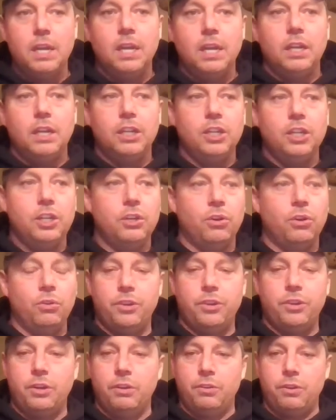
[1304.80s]
You know,
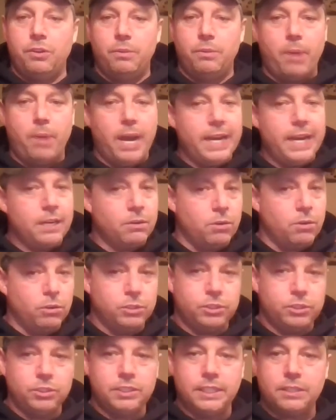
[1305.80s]
they're buying
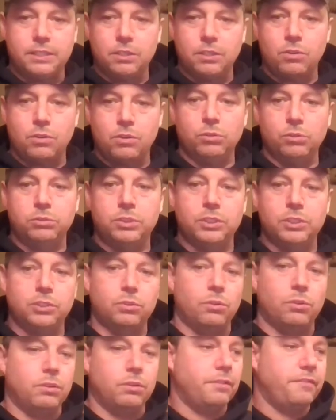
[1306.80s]
groceries at the grocery
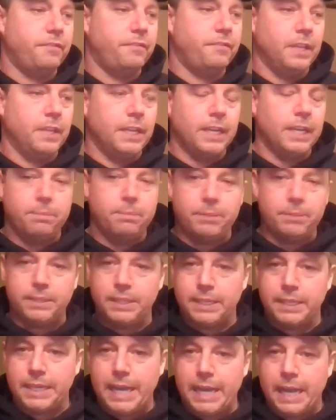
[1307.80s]
store. They're filling up at the
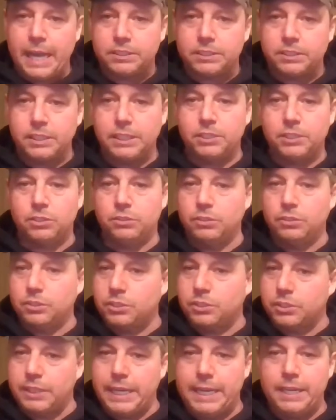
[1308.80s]
gas station. They're
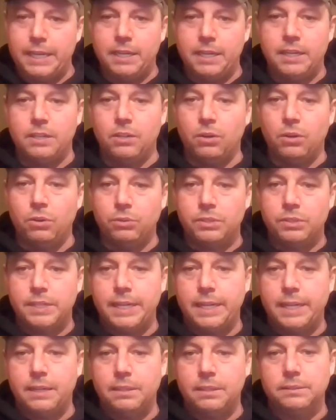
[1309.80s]
staying in the
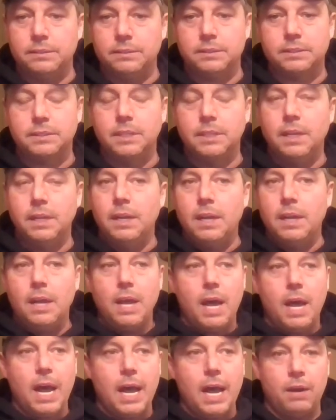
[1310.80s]
hotels,
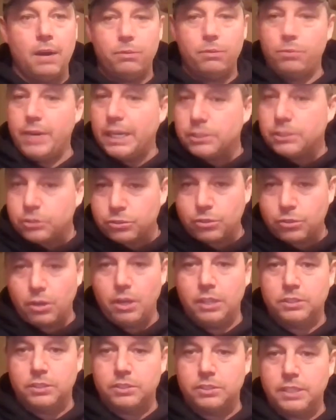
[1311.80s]

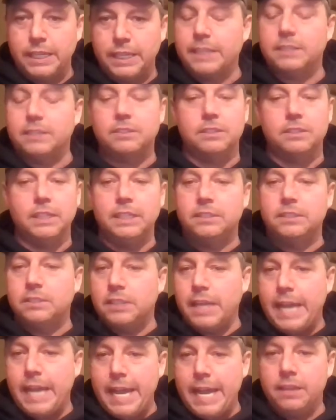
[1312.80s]
restaurants. Like it's
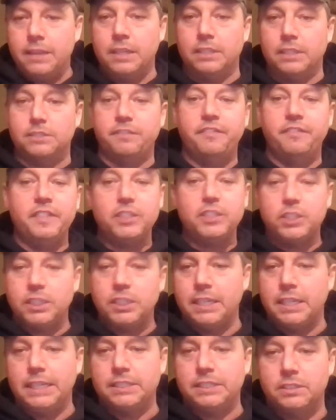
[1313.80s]
endless. Fishing
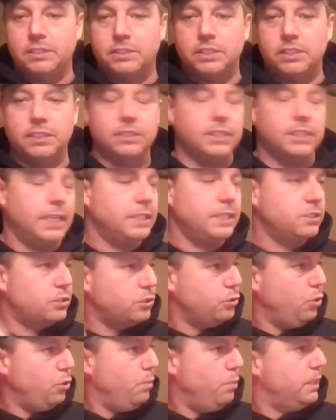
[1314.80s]
licenses, and
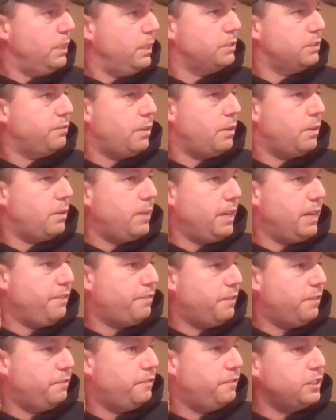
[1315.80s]
so much of our money
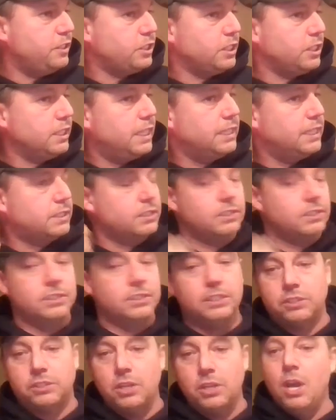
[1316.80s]
from fishing
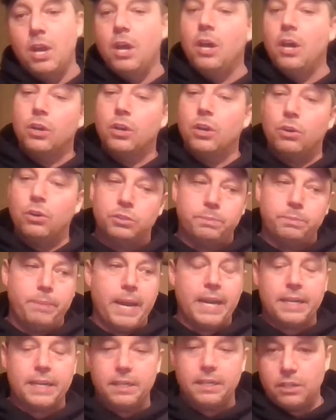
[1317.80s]
licenses goes
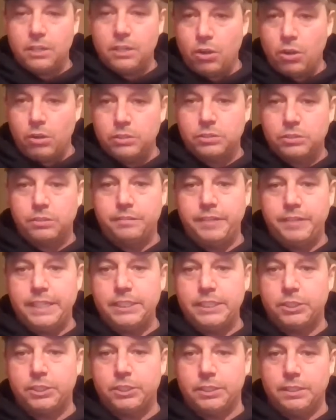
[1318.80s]
back into
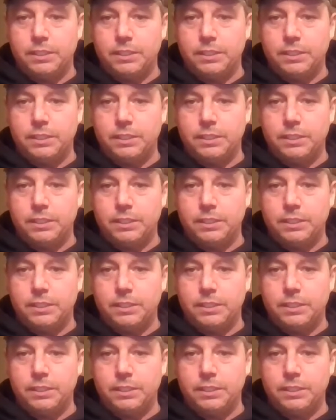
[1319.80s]
conservation.